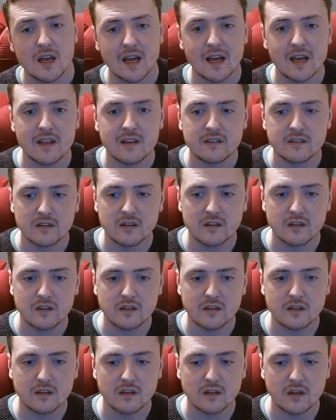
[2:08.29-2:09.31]
and
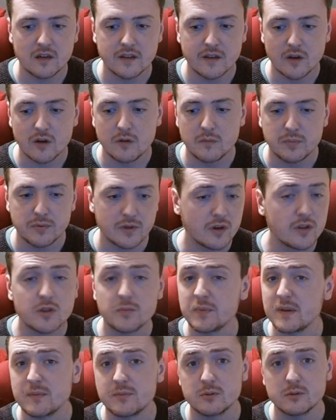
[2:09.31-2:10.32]
I hope that other
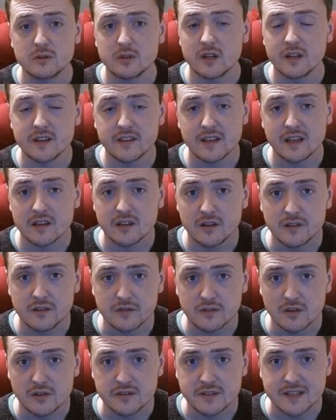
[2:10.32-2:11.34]
people like that kind
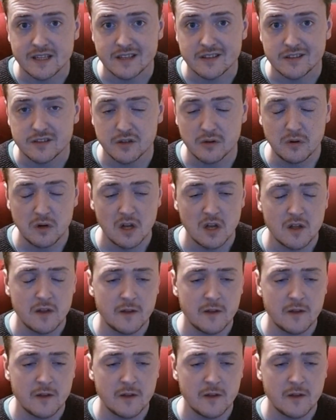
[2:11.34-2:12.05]
of content too.